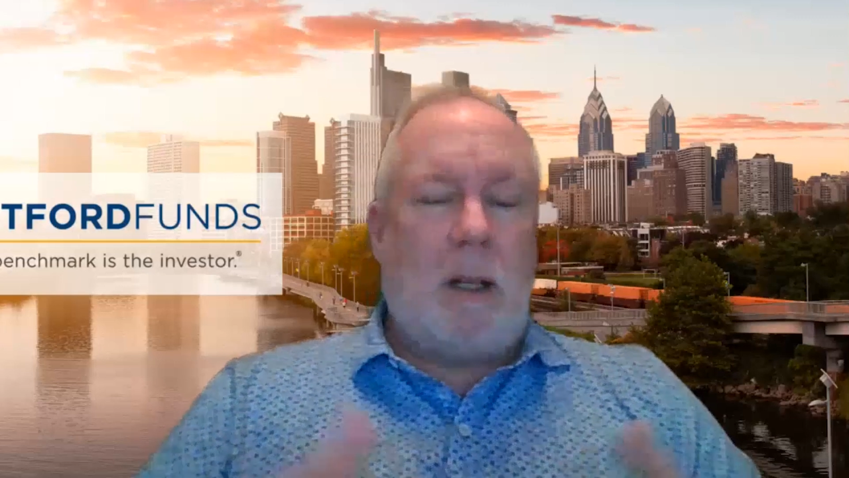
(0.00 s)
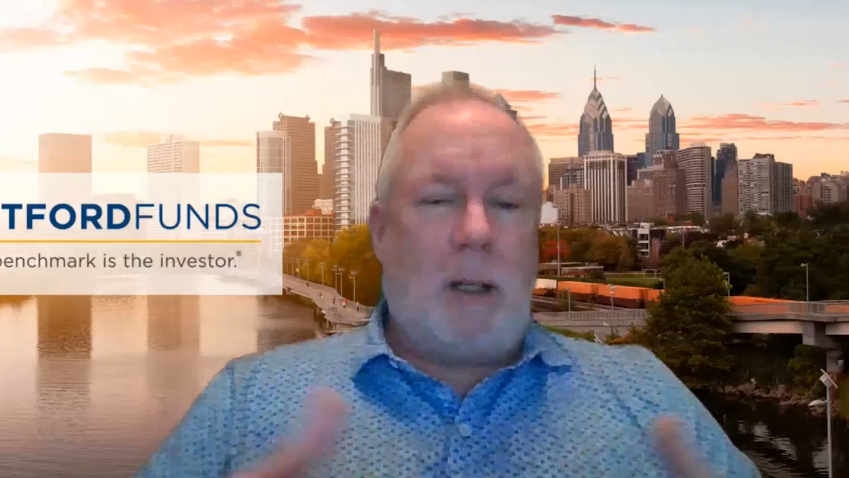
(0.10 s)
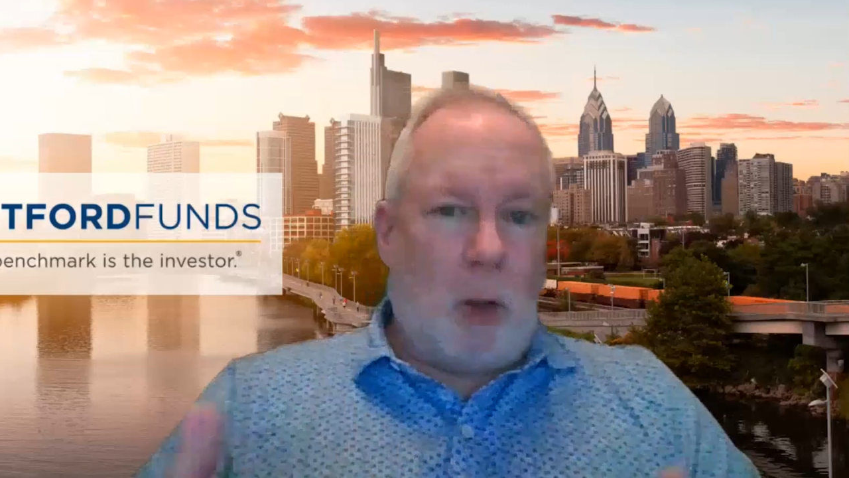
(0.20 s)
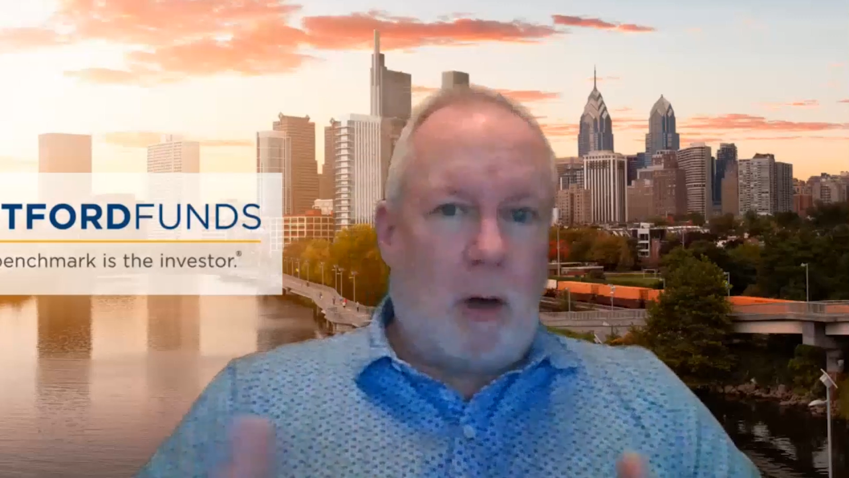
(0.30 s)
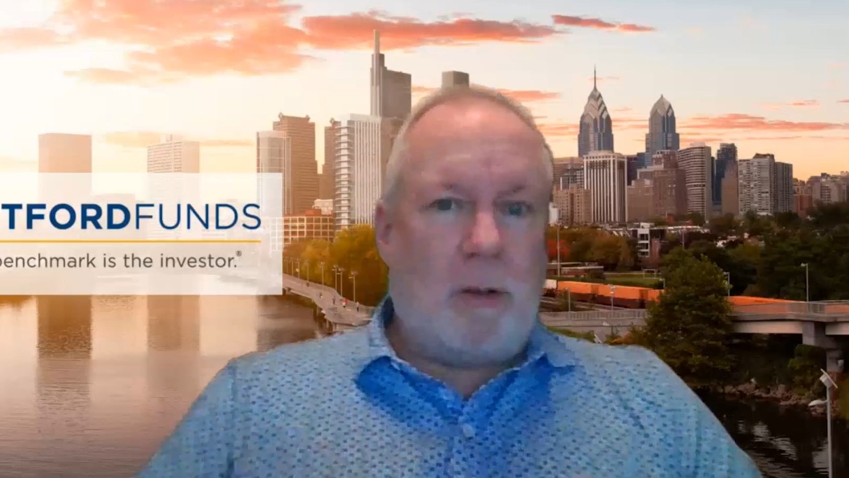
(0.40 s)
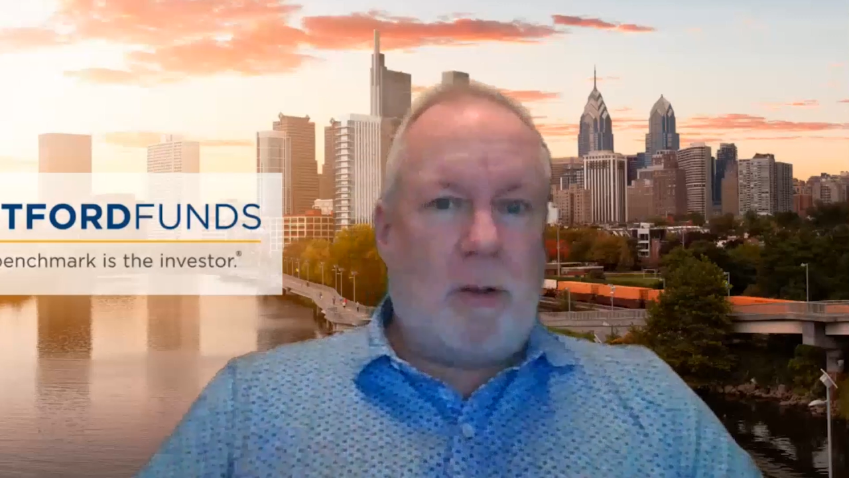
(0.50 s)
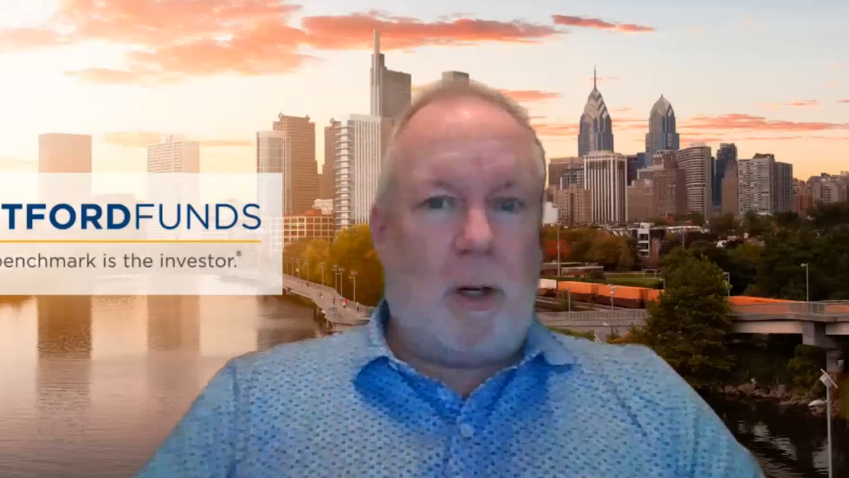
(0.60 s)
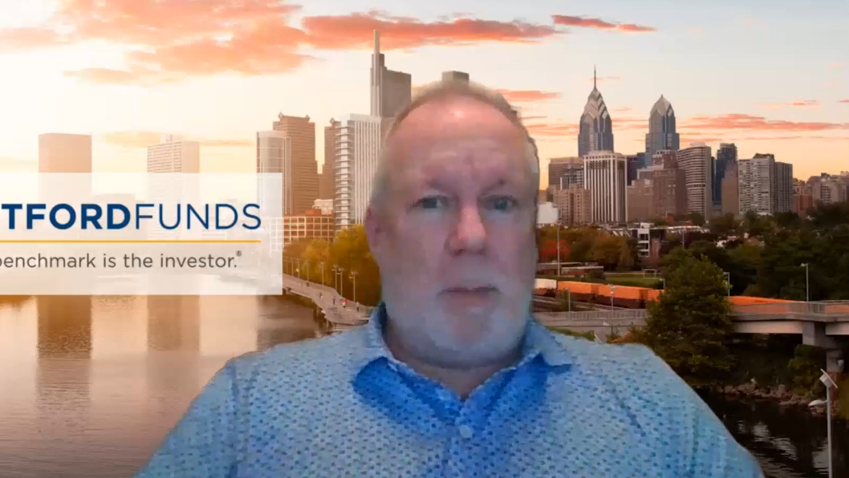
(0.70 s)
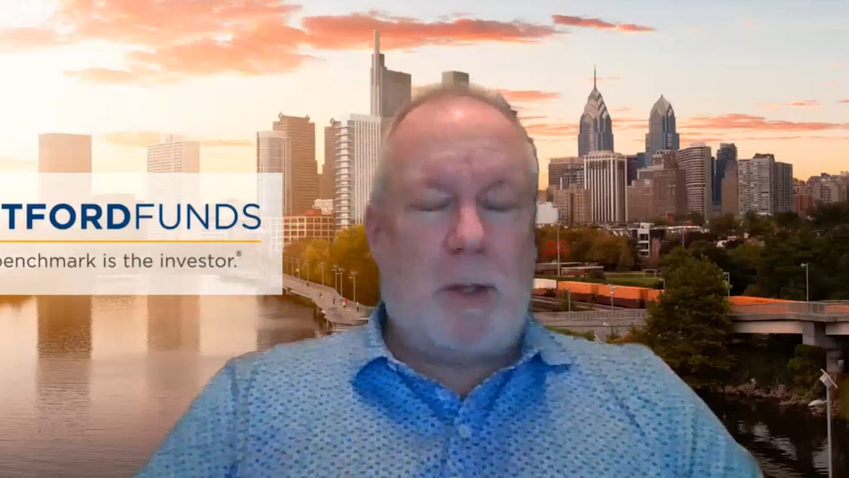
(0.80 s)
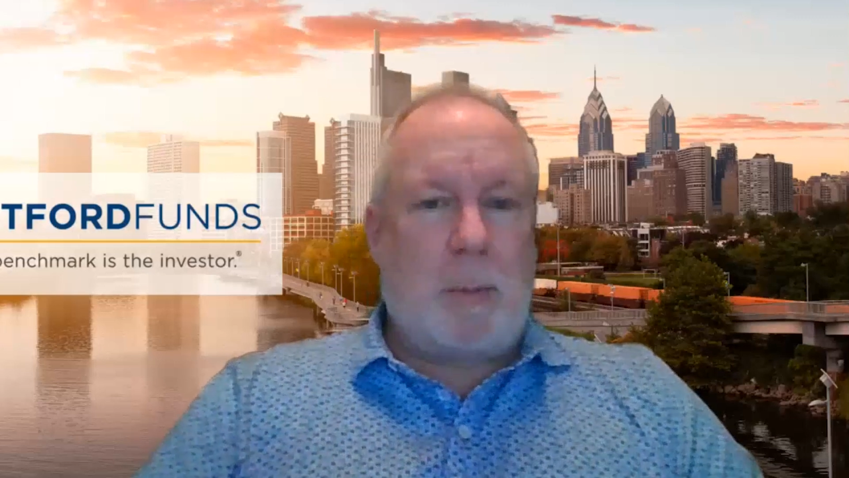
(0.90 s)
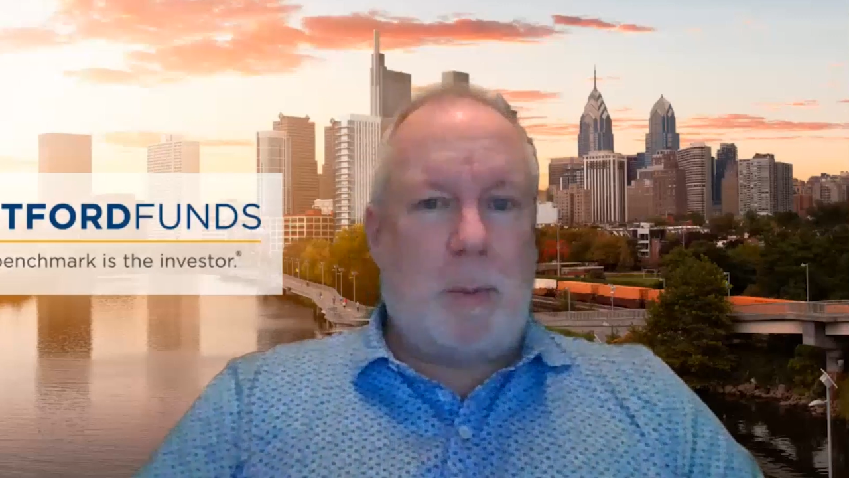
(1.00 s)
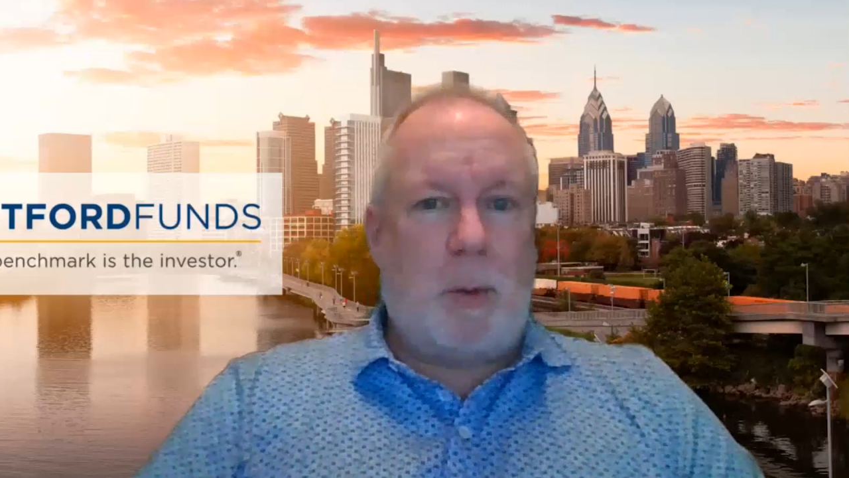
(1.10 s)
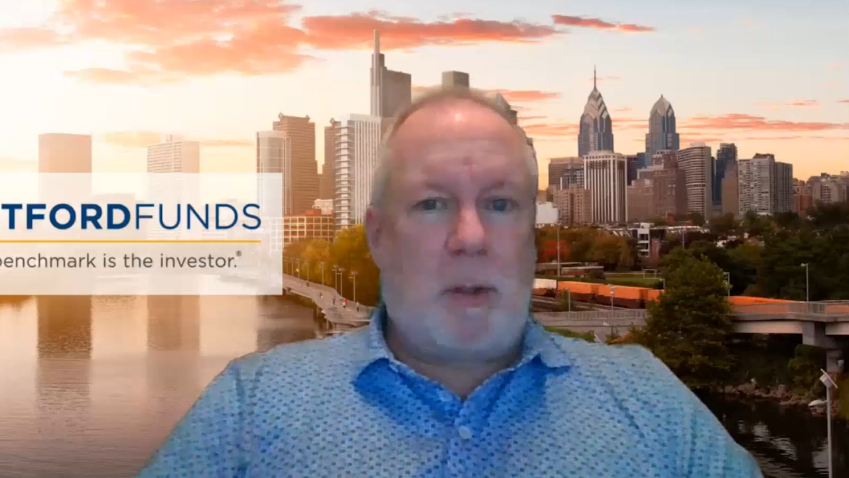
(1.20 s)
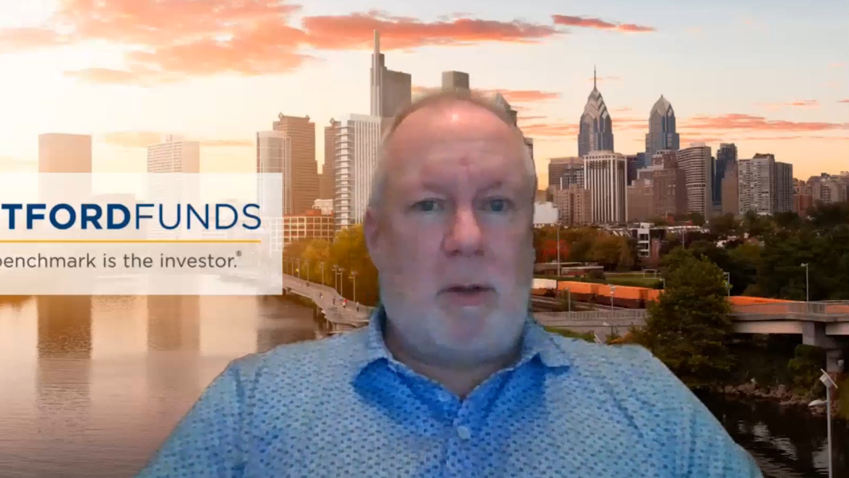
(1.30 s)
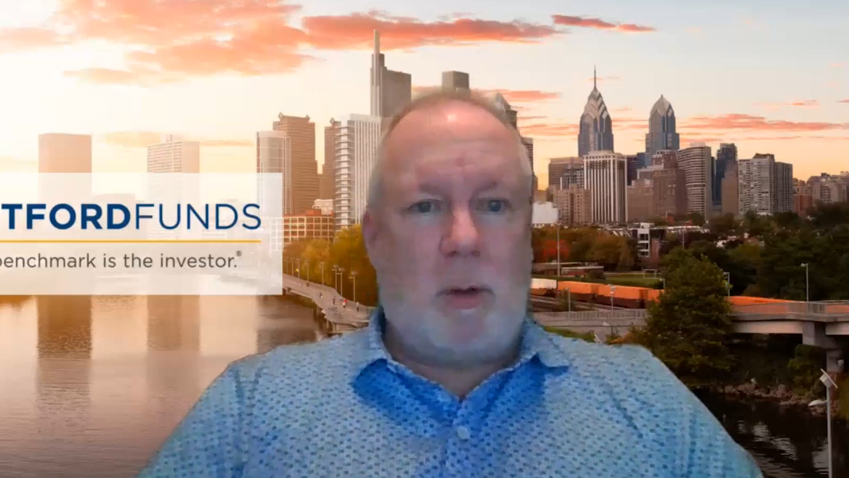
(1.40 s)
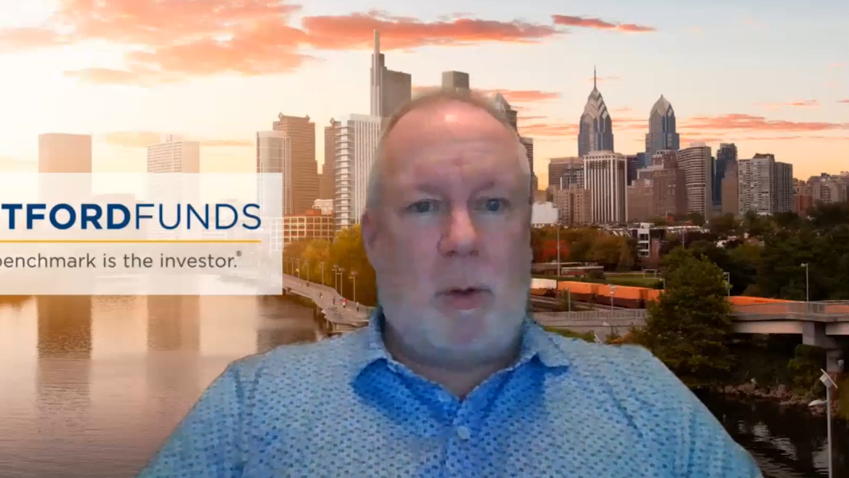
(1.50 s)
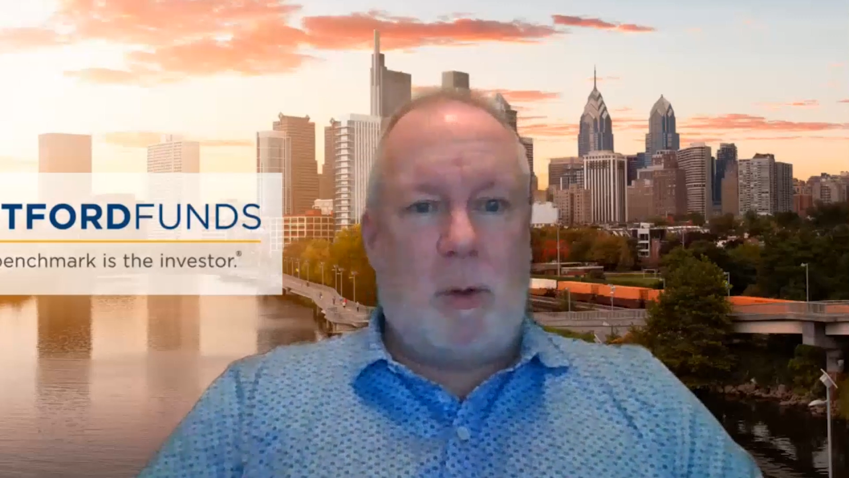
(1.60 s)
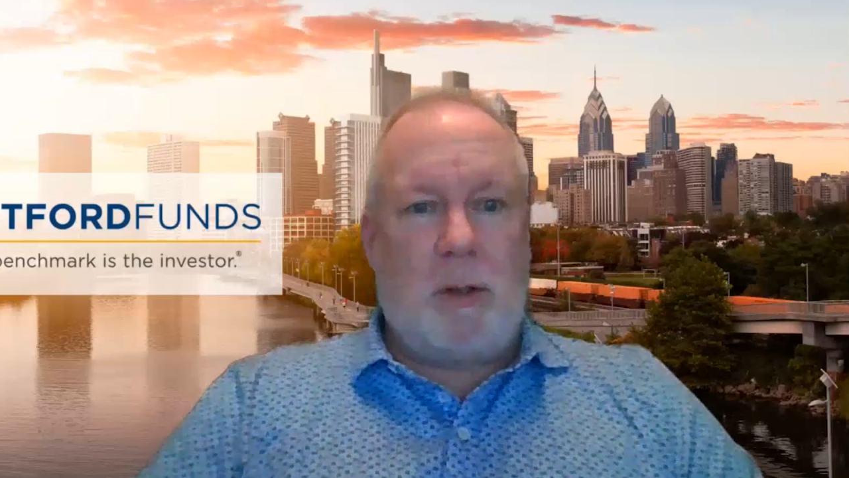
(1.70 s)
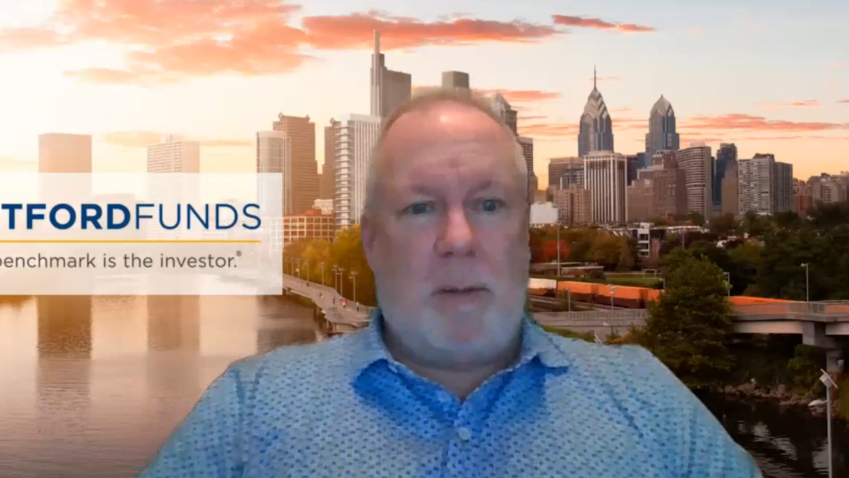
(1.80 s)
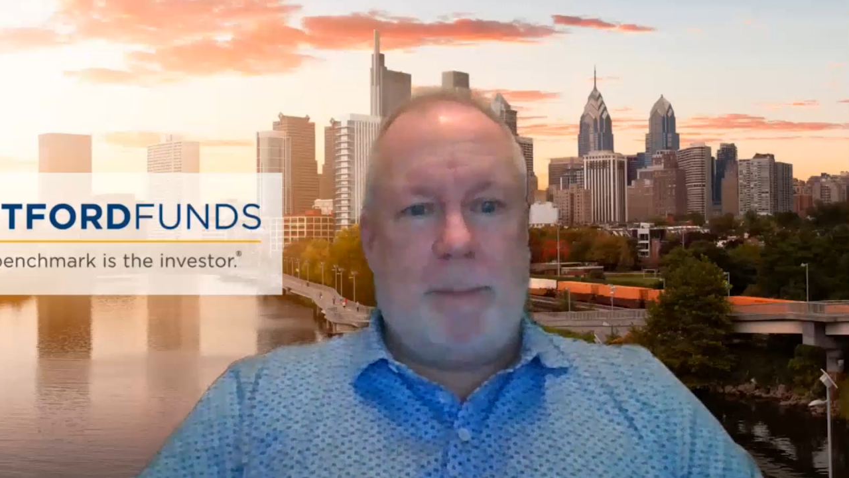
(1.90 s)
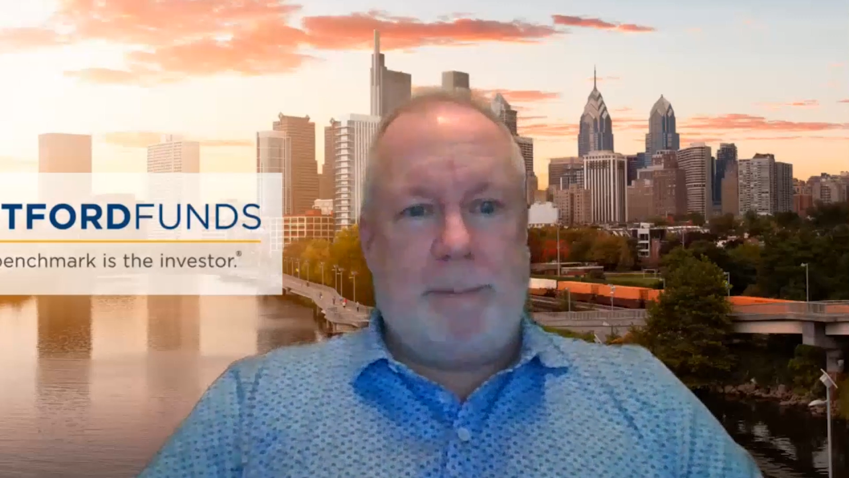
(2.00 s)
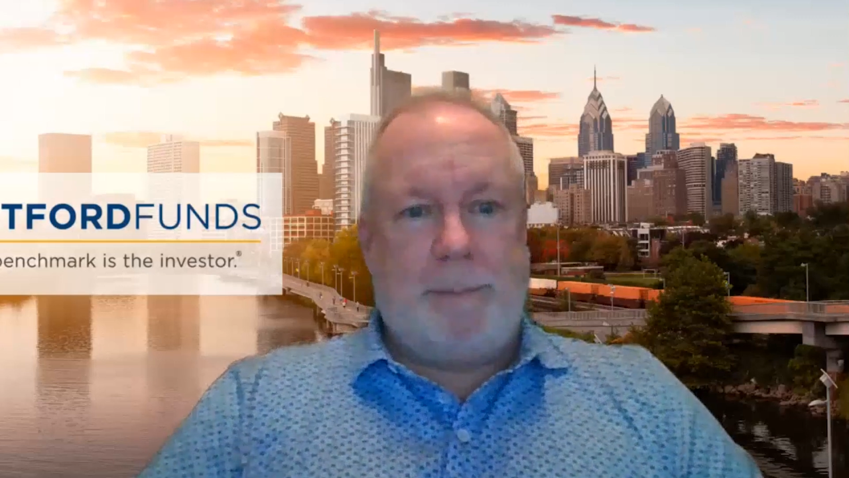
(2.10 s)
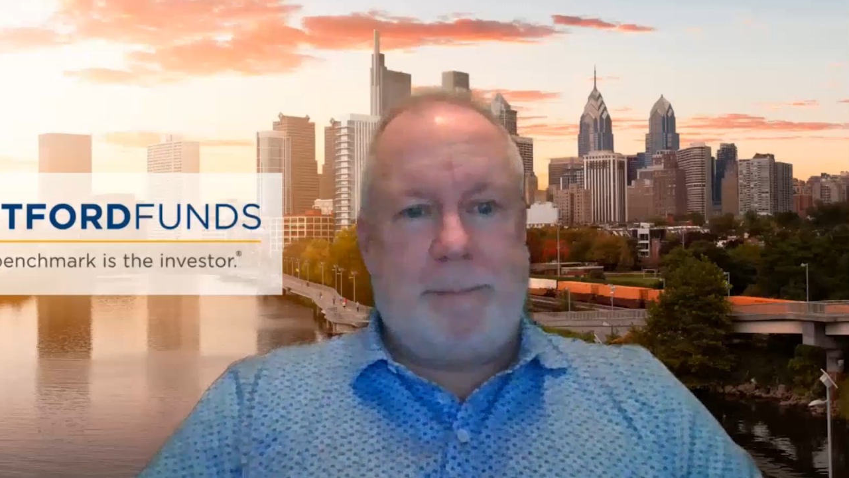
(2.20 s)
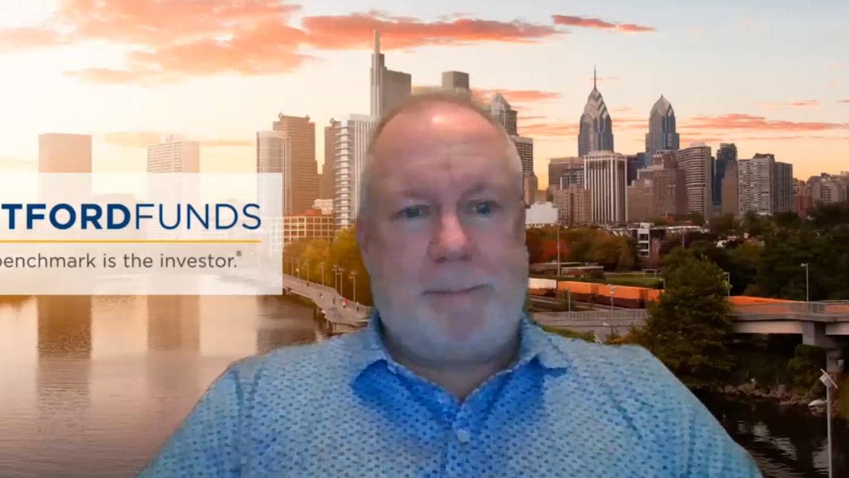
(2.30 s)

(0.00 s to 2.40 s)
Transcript: long term as opposed to short term?